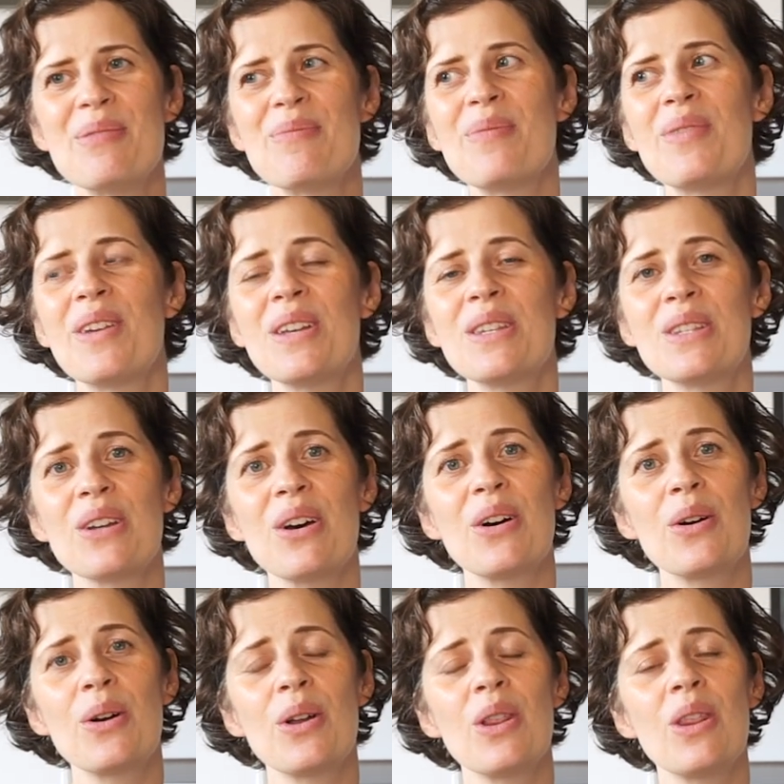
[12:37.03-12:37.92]
Things
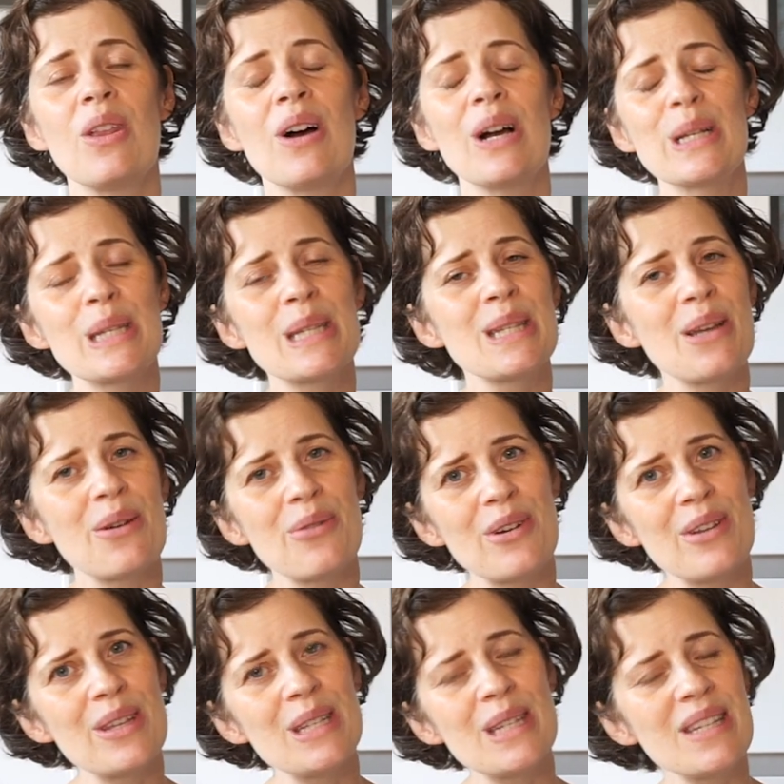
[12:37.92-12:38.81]
are a lot
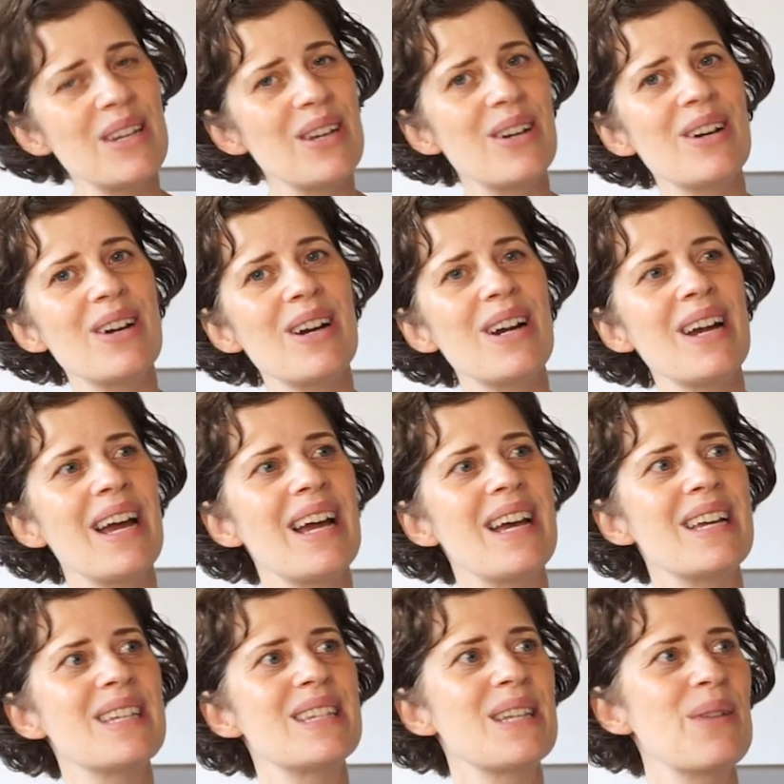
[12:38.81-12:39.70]
slower this year,
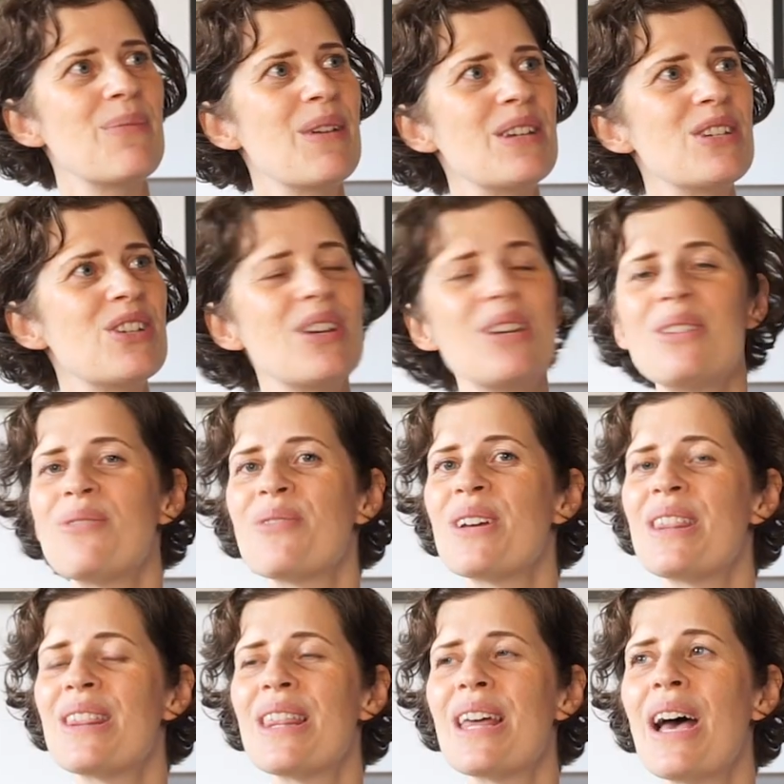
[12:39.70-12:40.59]
as I mentioned,
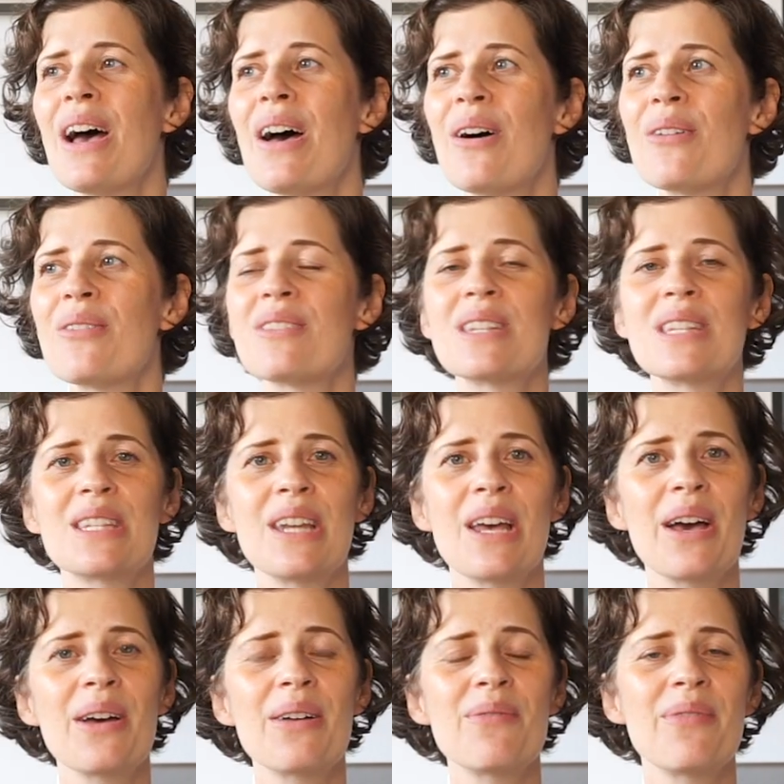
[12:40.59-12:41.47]
with the health
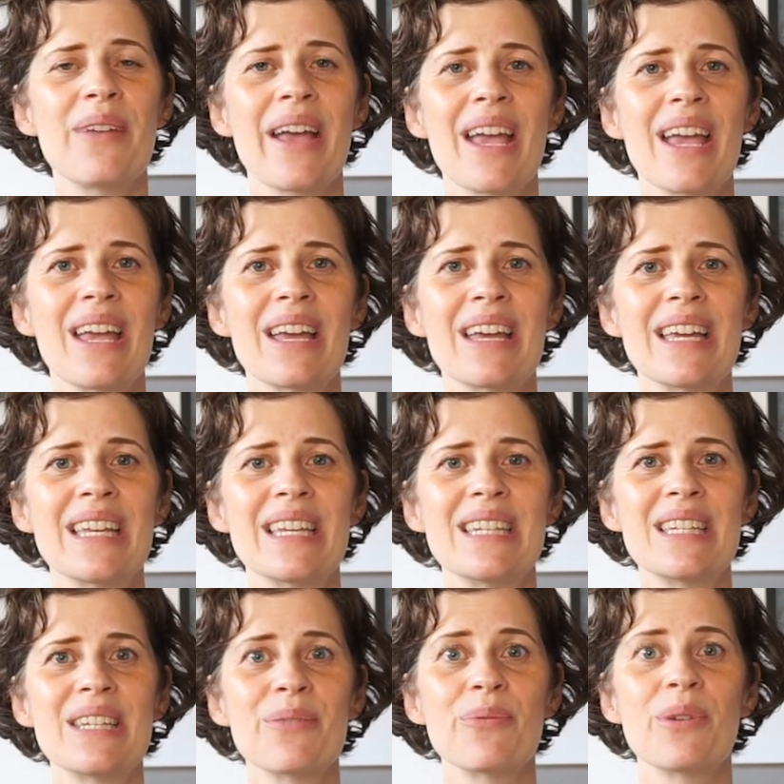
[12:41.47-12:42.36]
stuff
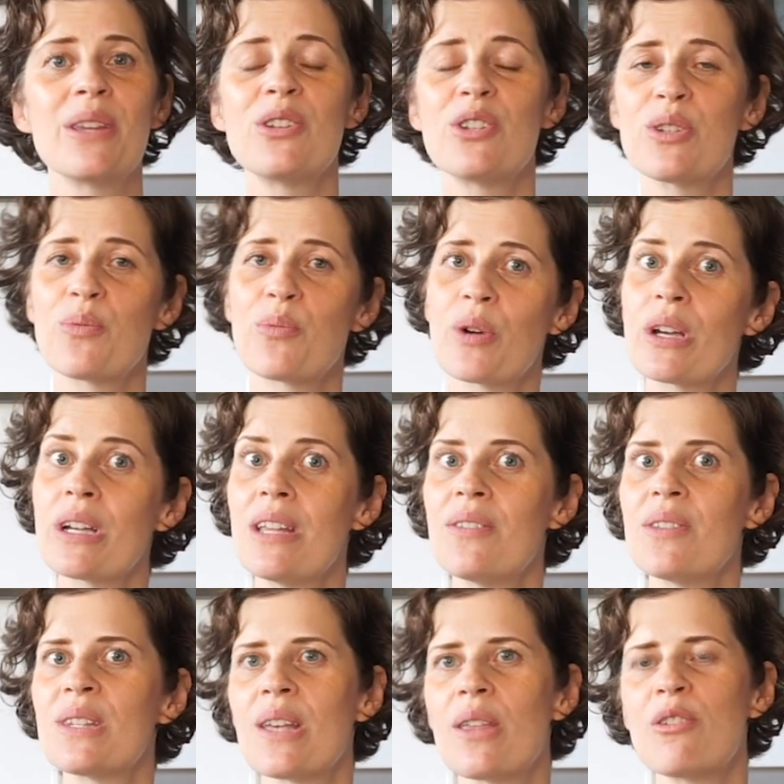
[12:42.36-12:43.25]
and with just working
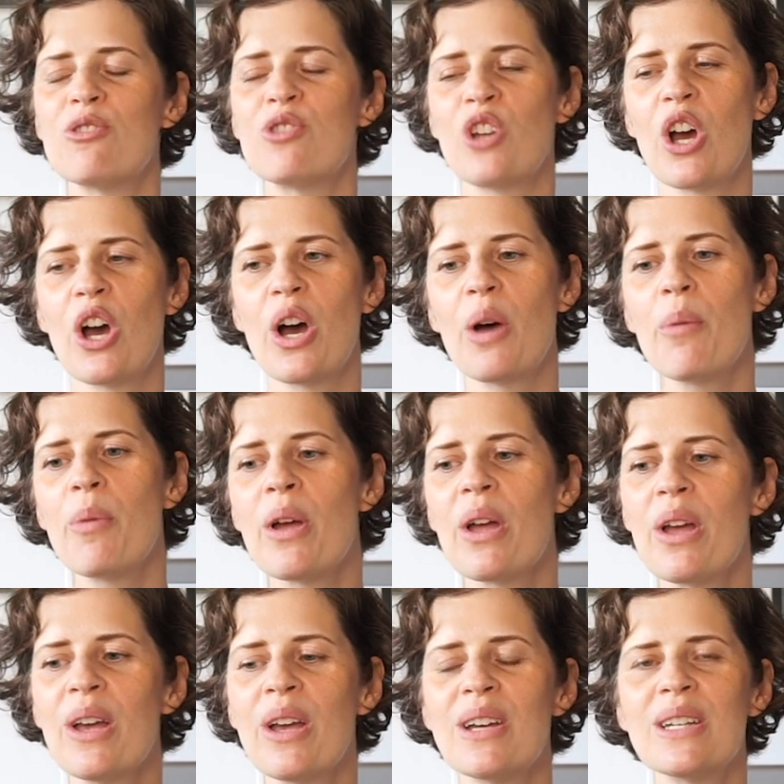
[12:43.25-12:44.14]
this other job.
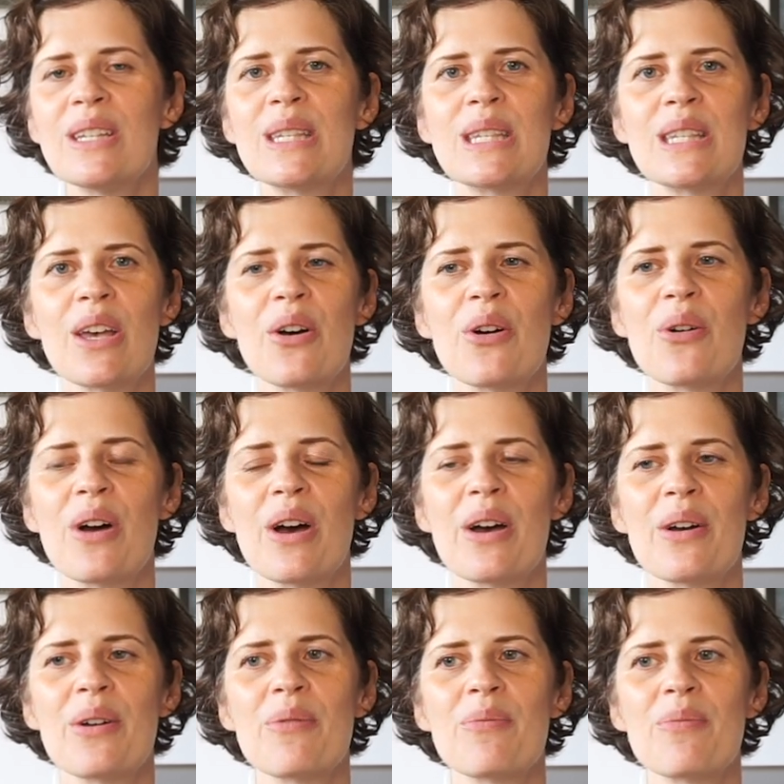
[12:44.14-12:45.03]
So,
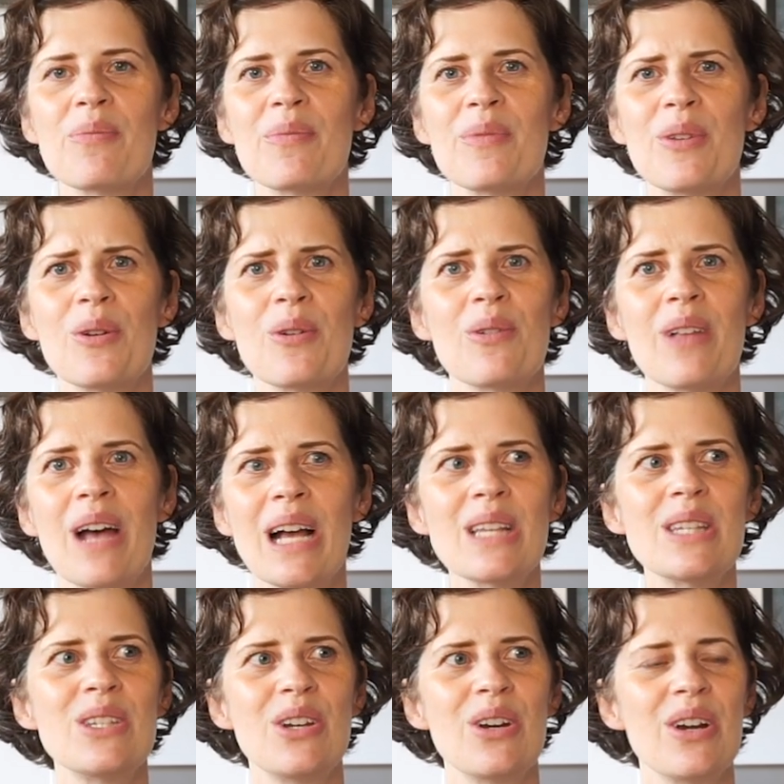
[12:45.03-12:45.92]
you know,
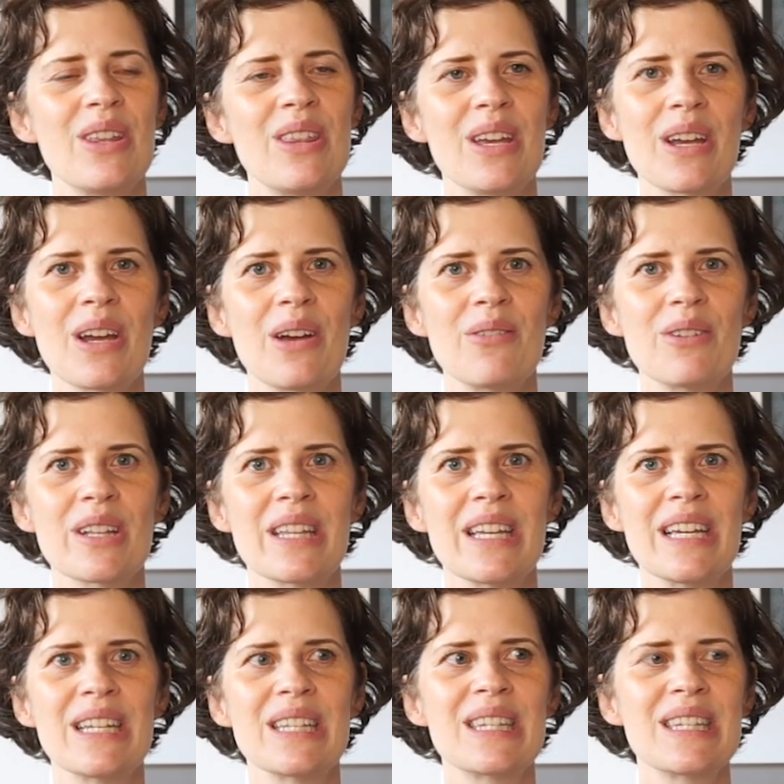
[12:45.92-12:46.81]
last year I think I
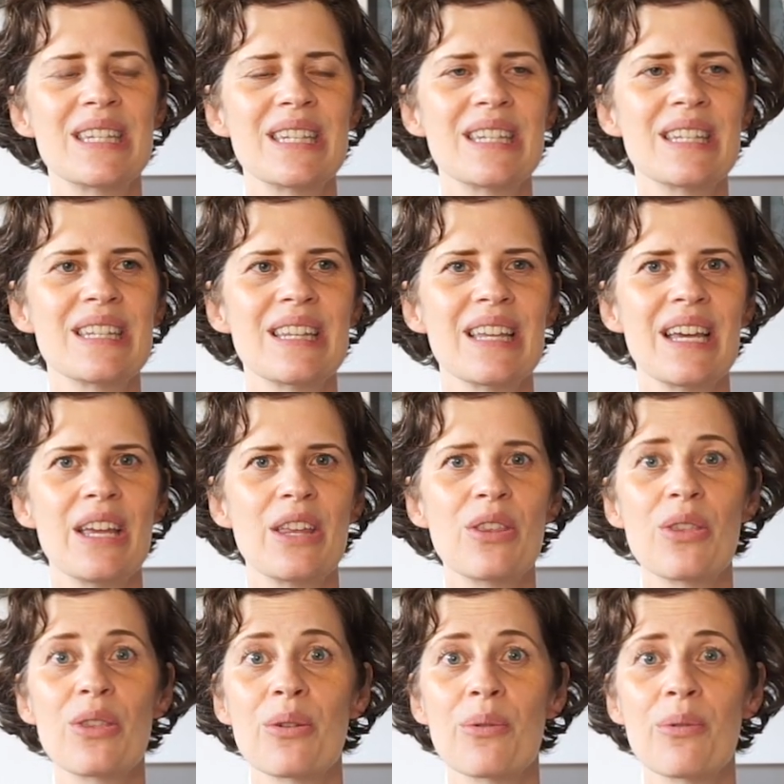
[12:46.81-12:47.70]
released like
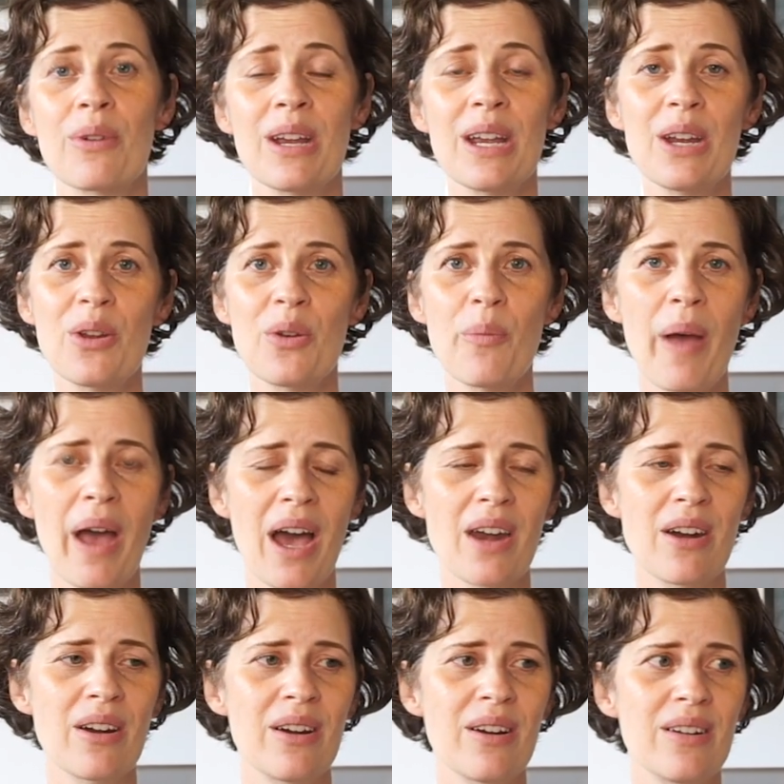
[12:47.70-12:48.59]
3 new
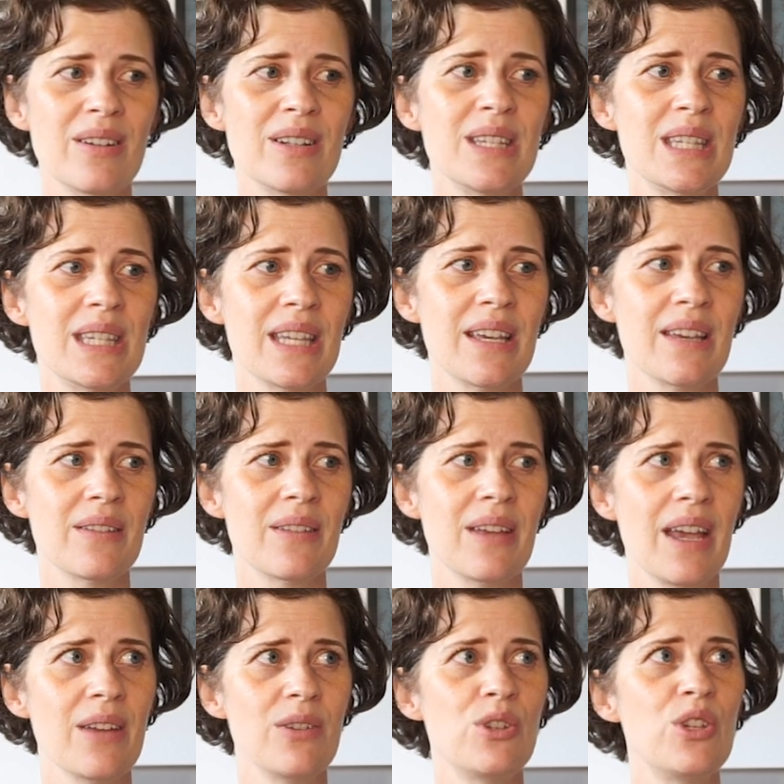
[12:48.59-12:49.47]
patterns
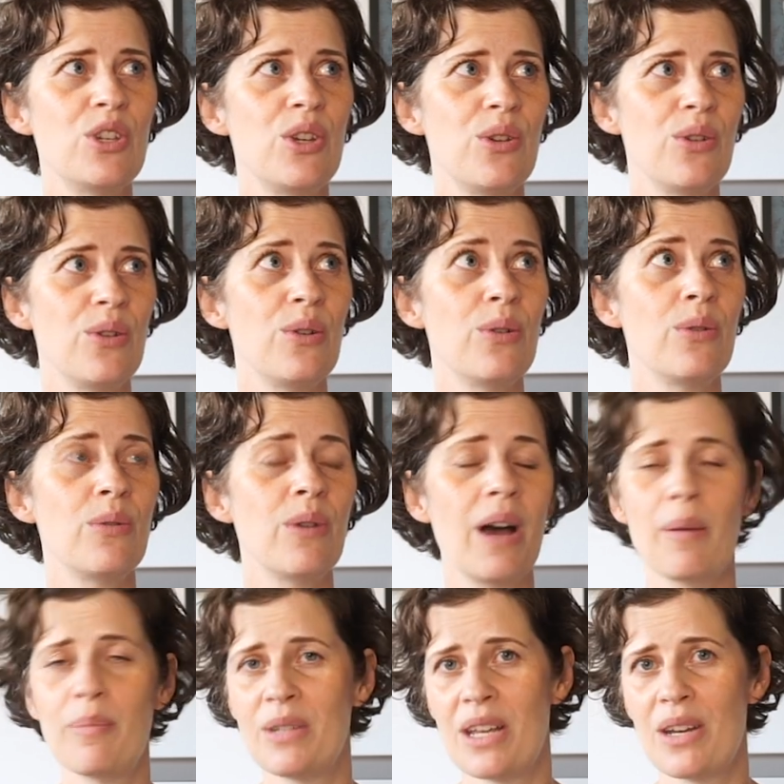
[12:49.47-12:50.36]
and 2
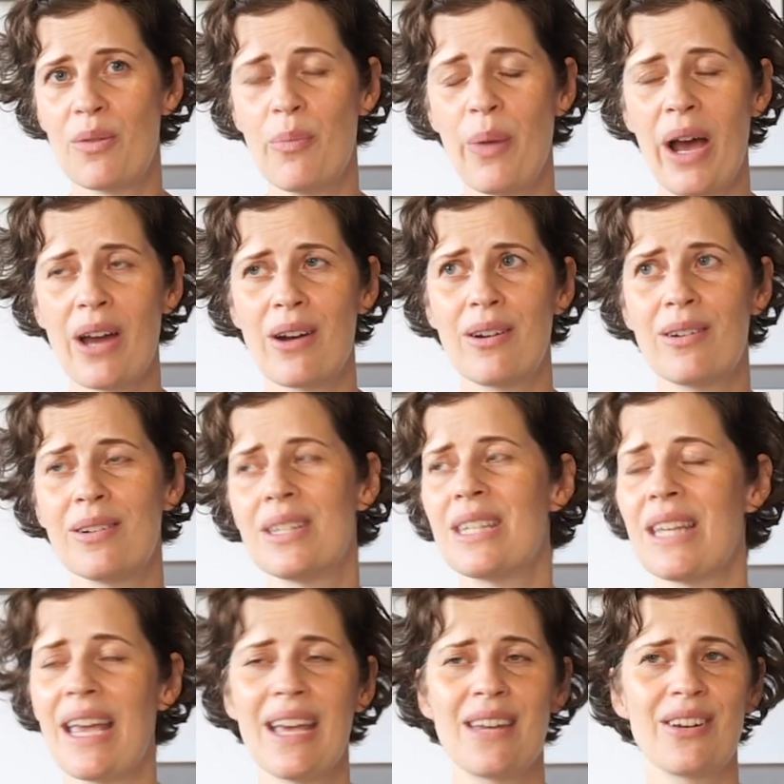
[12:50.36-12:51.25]
updated
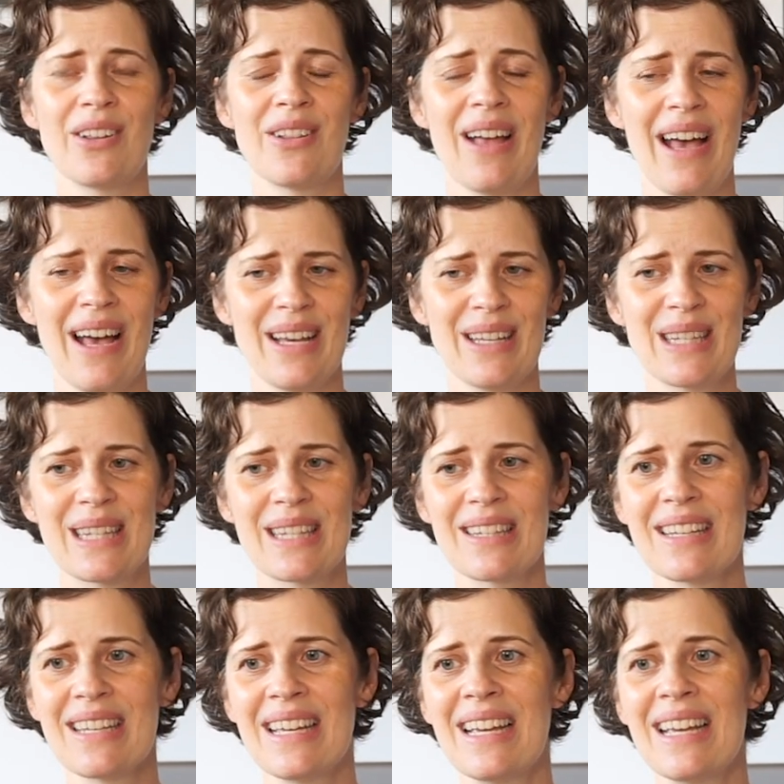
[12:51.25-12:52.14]
patterns and a class,